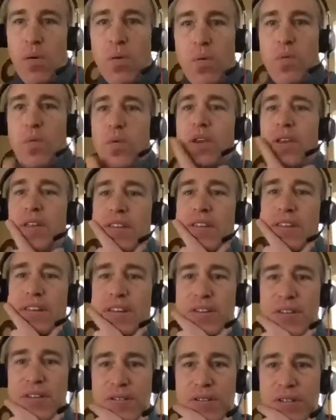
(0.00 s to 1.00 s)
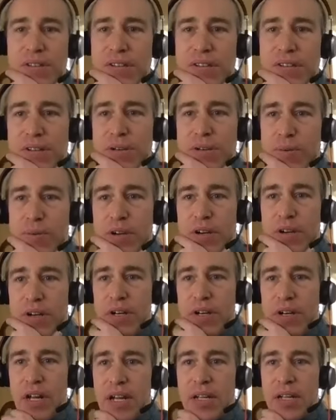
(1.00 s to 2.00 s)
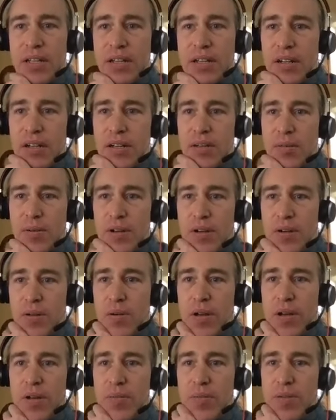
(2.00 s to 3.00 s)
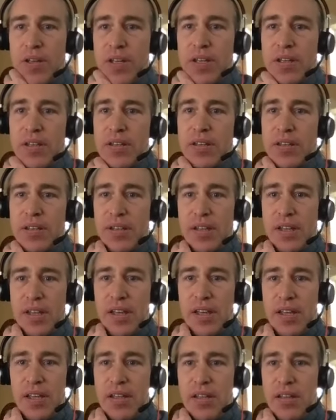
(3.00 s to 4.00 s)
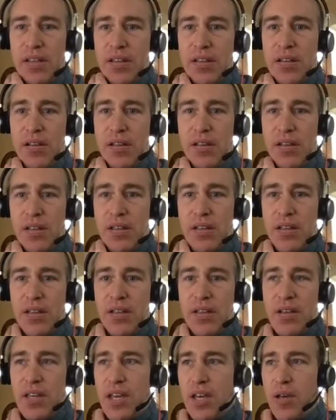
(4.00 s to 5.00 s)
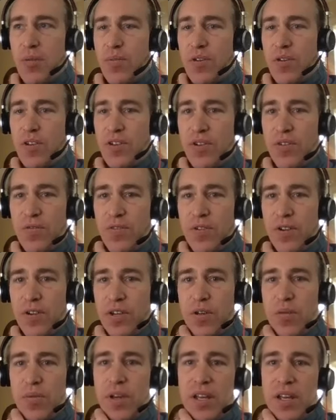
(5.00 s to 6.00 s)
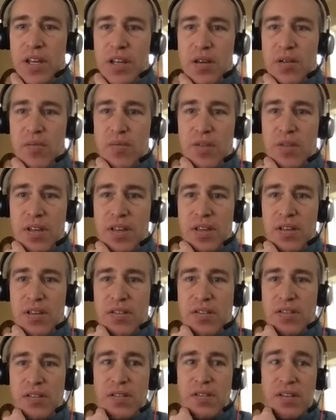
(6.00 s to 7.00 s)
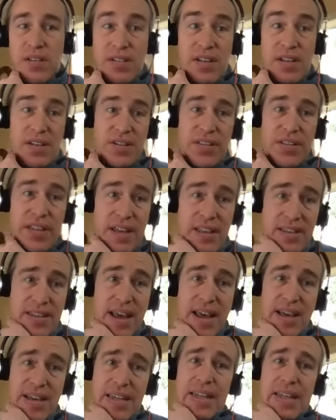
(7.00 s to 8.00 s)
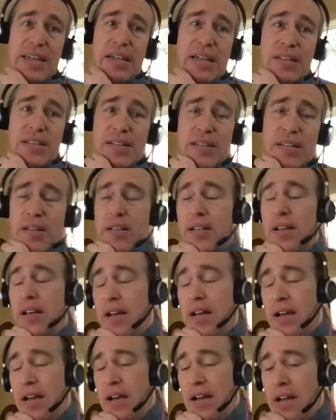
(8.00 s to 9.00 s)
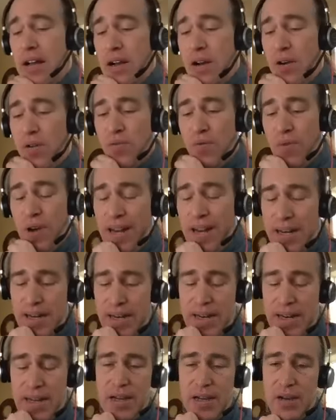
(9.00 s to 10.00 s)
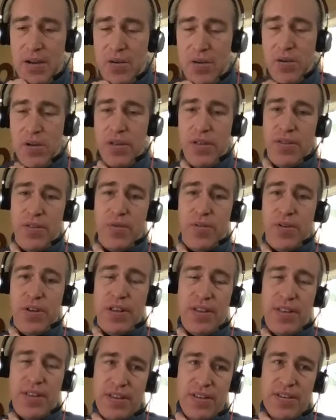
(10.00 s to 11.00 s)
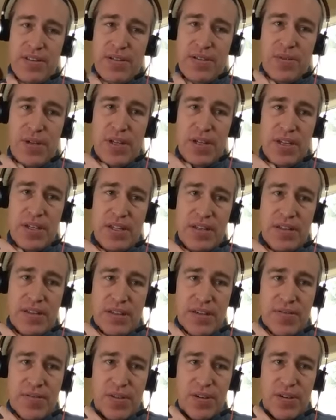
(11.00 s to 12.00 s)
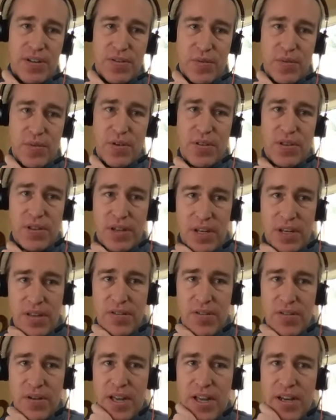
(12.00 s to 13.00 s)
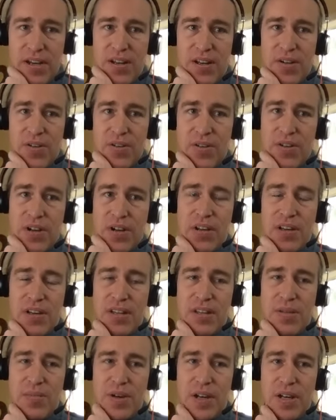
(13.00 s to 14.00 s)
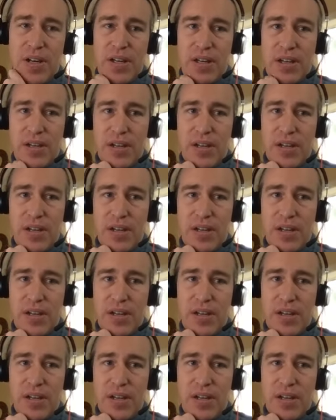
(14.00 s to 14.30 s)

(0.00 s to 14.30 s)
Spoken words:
One of the things Lumira and I talked about quite a bit in the KEP issue for KubeADM is actually that tagging. Right now, one of the things that we discovered as we were looking through Anago and trying to debug,